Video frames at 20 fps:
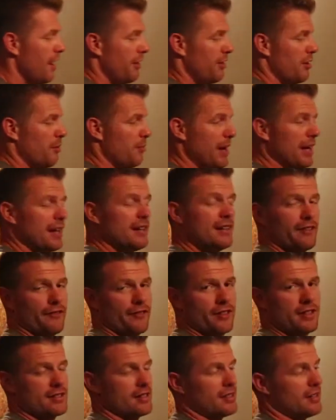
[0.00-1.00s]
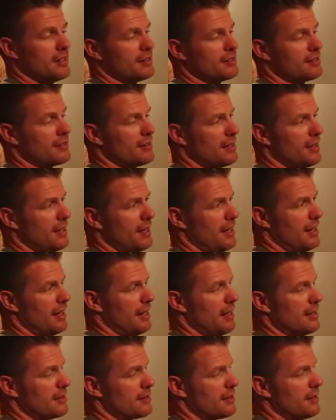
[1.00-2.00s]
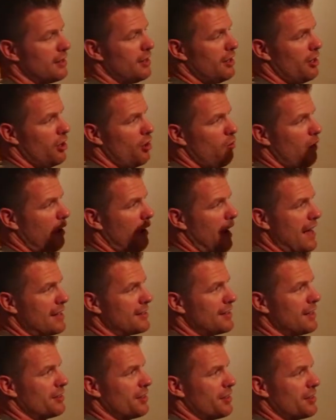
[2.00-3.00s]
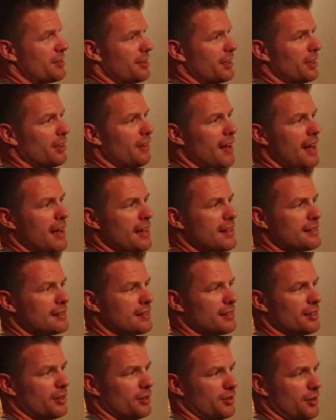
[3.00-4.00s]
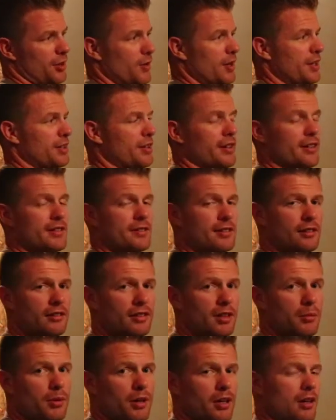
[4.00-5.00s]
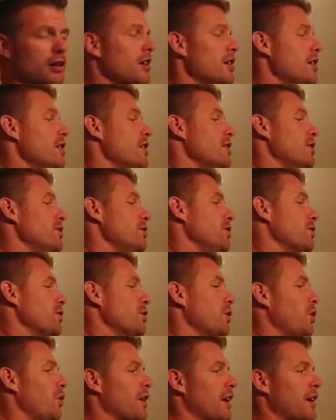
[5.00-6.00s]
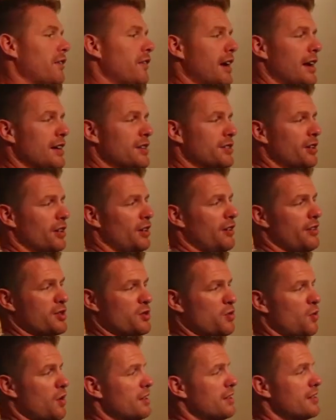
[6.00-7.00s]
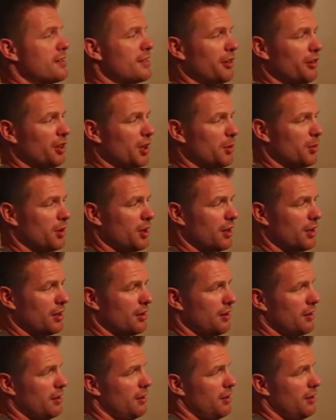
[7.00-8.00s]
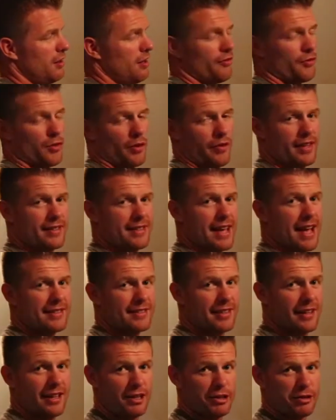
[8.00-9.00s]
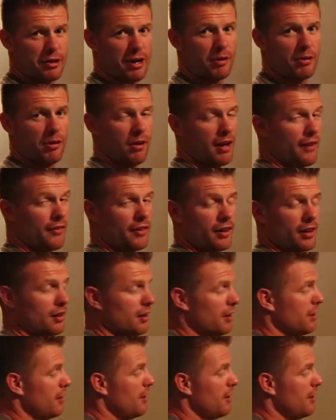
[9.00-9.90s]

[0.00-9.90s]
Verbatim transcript: The main difference is, is while assets are serialized, so you enter in a serial number, you can only ever enter this one serial number for this asset in Drakewell ever.